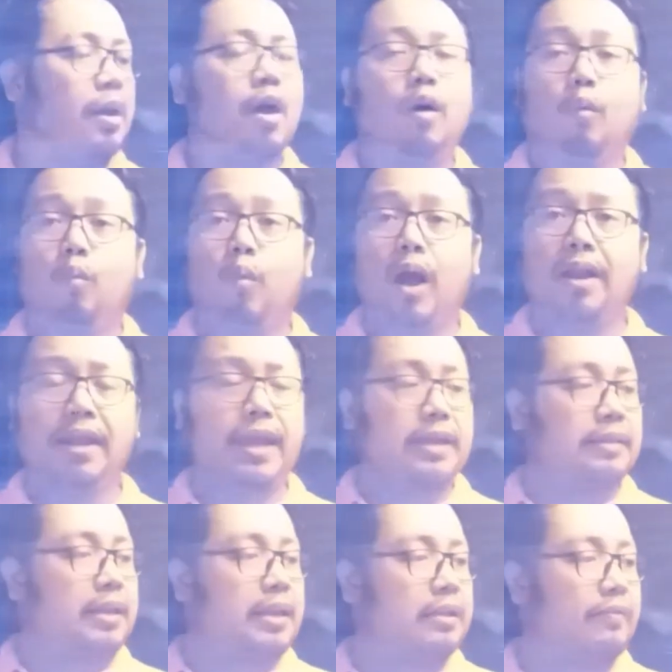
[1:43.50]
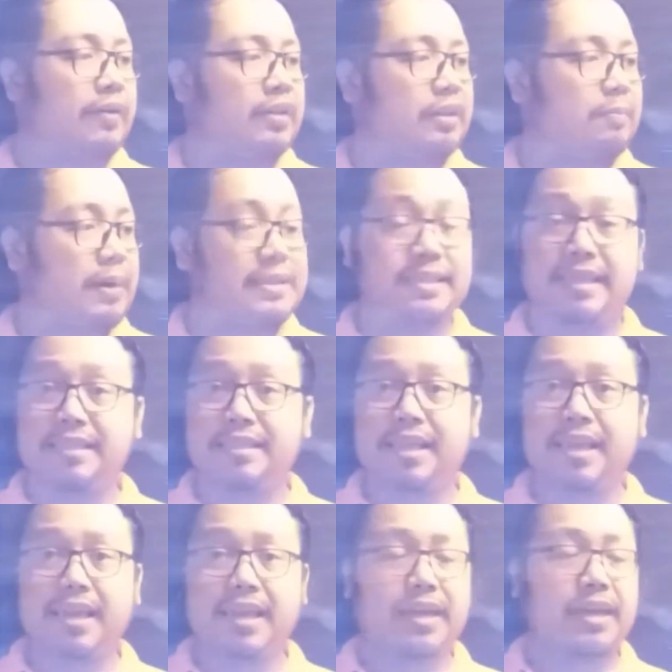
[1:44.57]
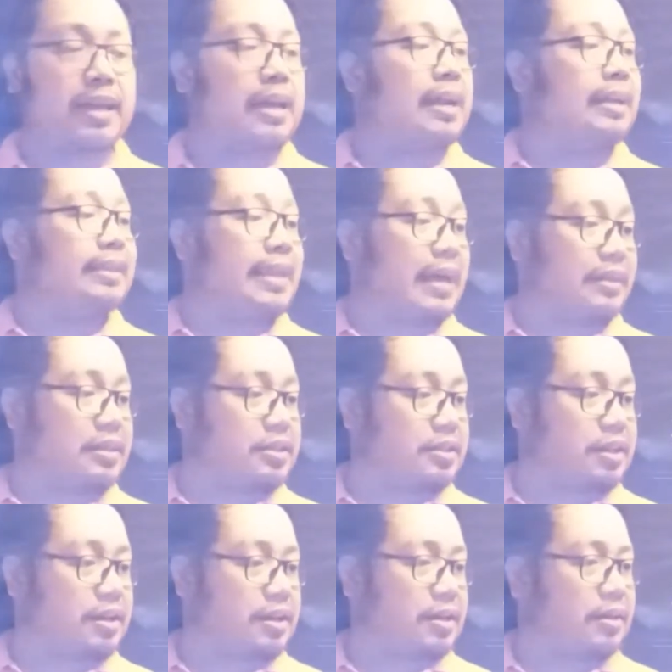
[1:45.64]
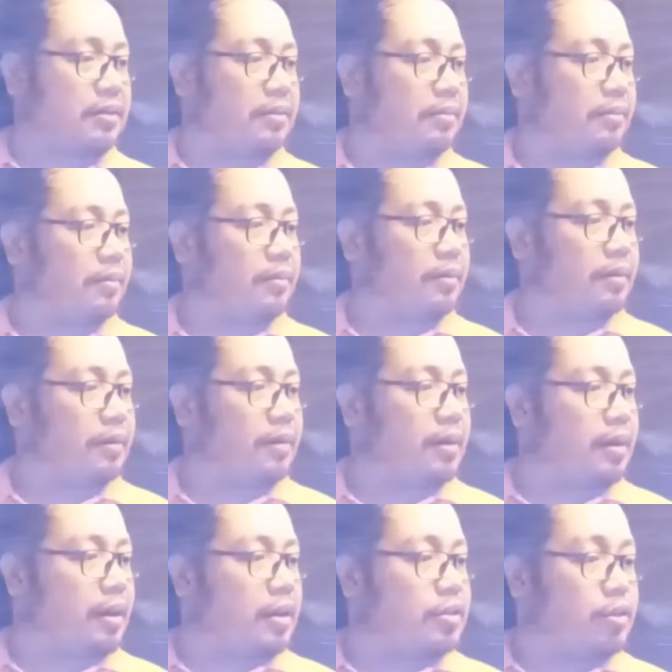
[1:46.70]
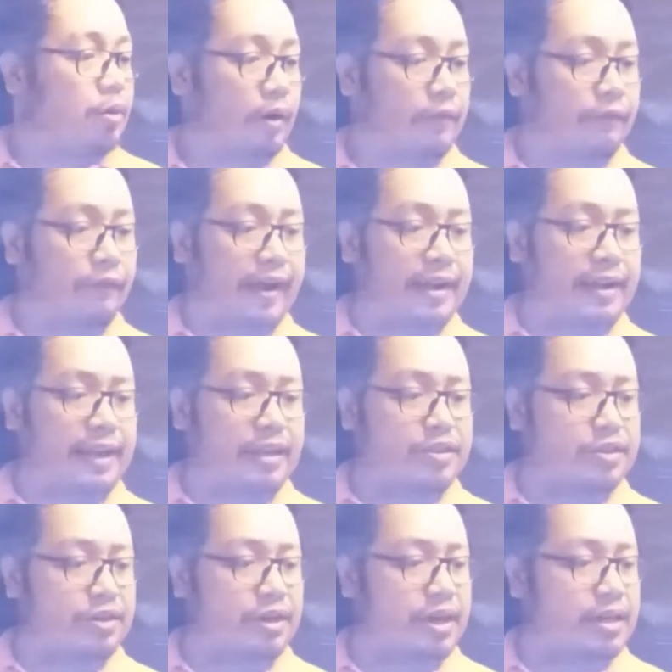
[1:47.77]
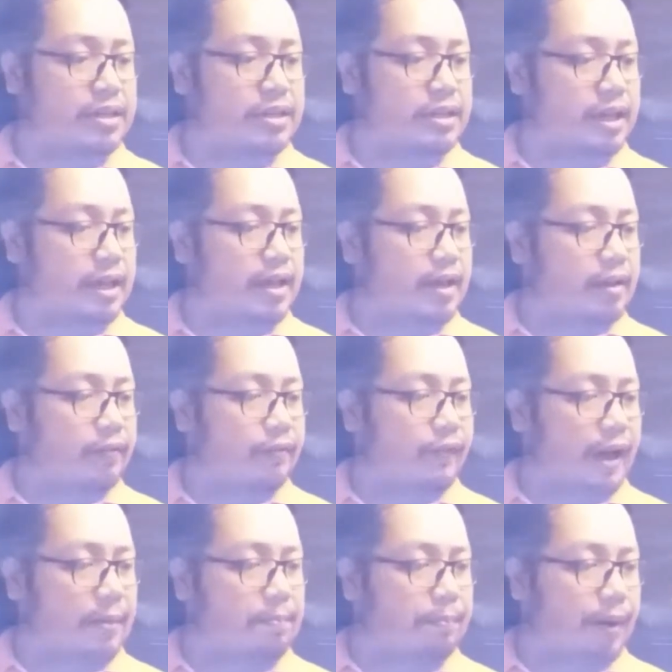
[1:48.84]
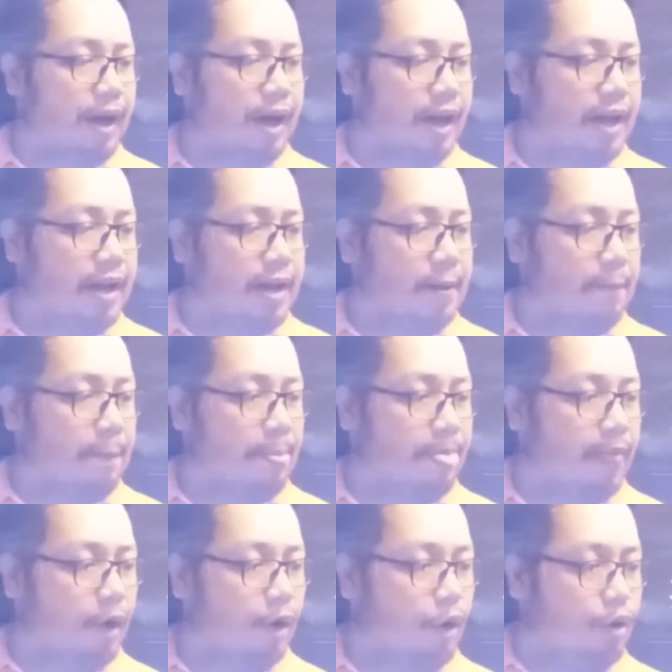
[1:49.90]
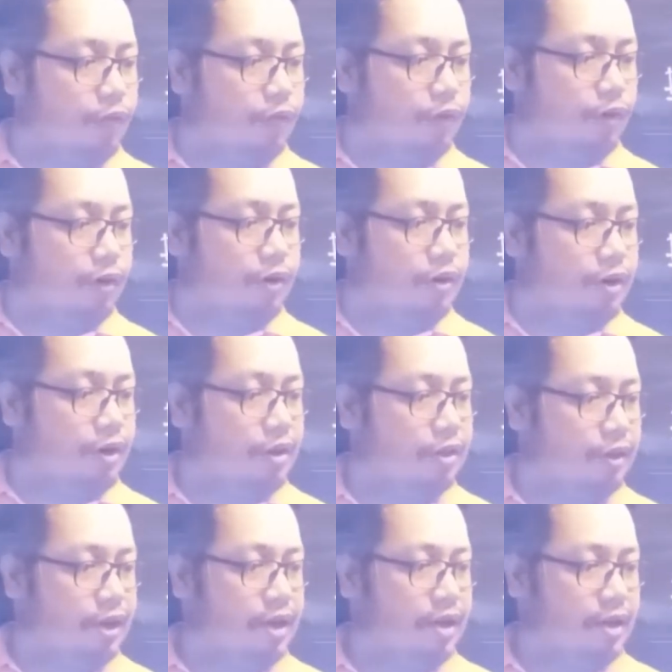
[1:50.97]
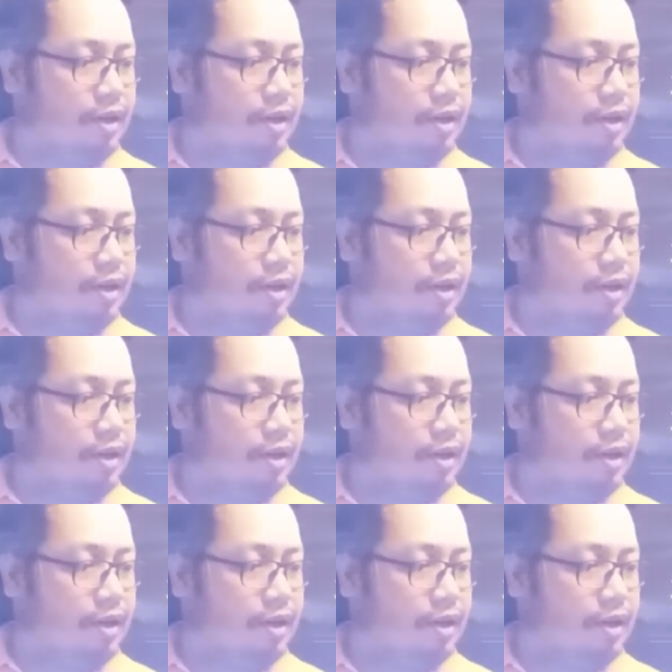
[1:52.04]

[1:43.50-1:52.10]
180 divided by 60, that is 3. So our final answer is 5 pi over 3